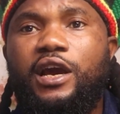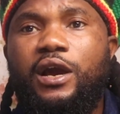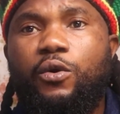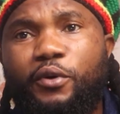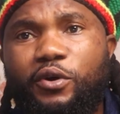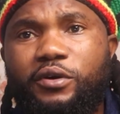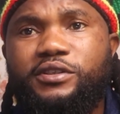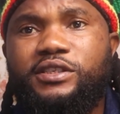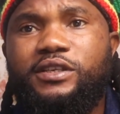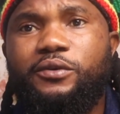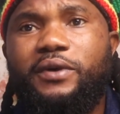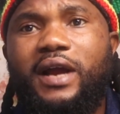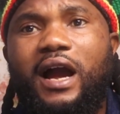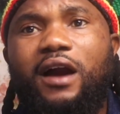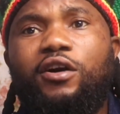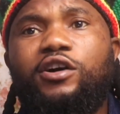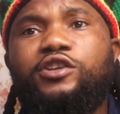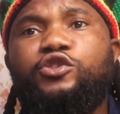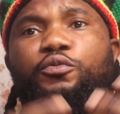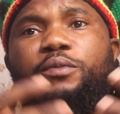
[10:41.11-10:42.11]
post, we are
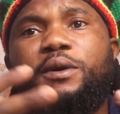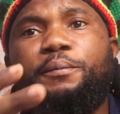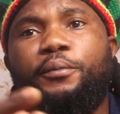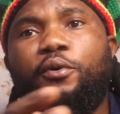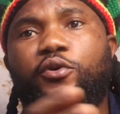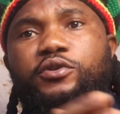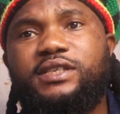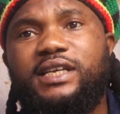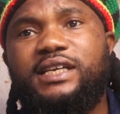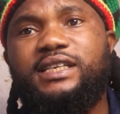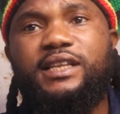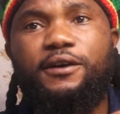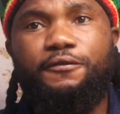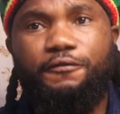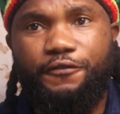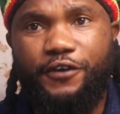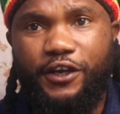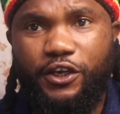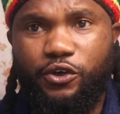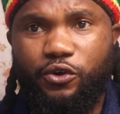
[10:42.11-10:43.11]
going to be posting the
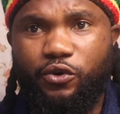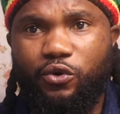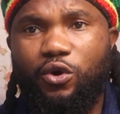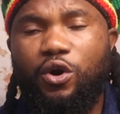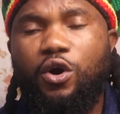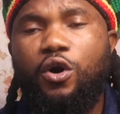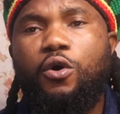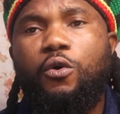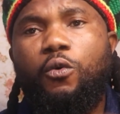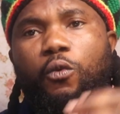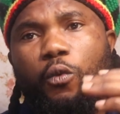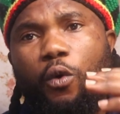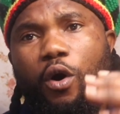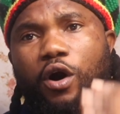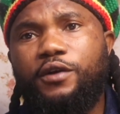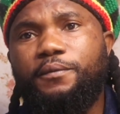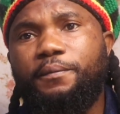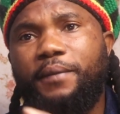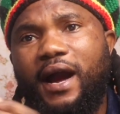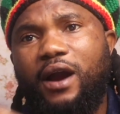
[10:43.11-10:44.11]
video
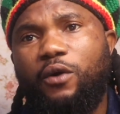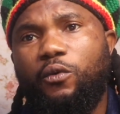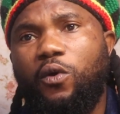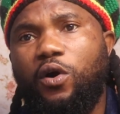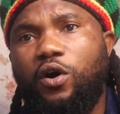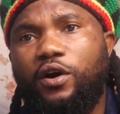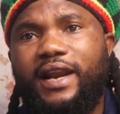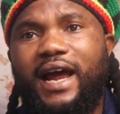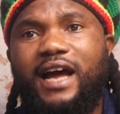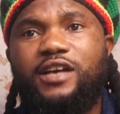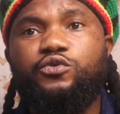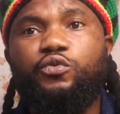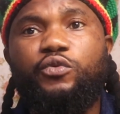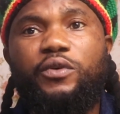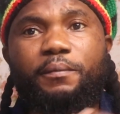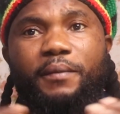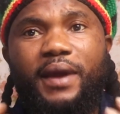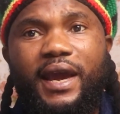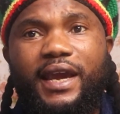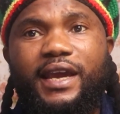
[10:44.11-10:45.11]
one by one as
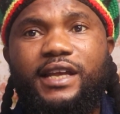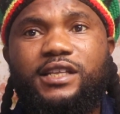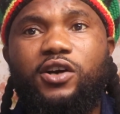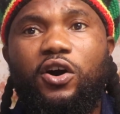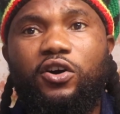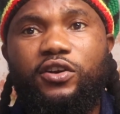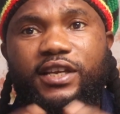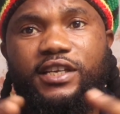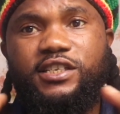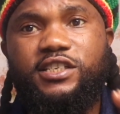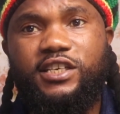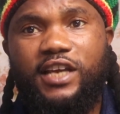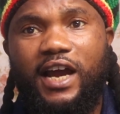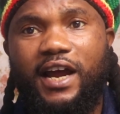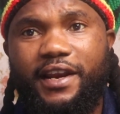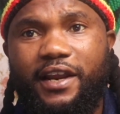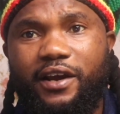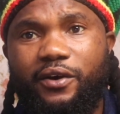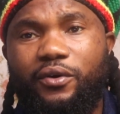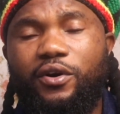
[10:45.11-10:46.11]
we make it on this
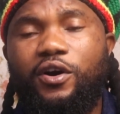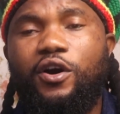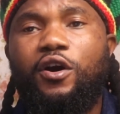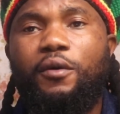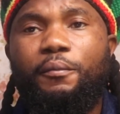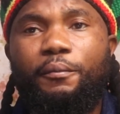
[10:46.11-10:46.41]
channel,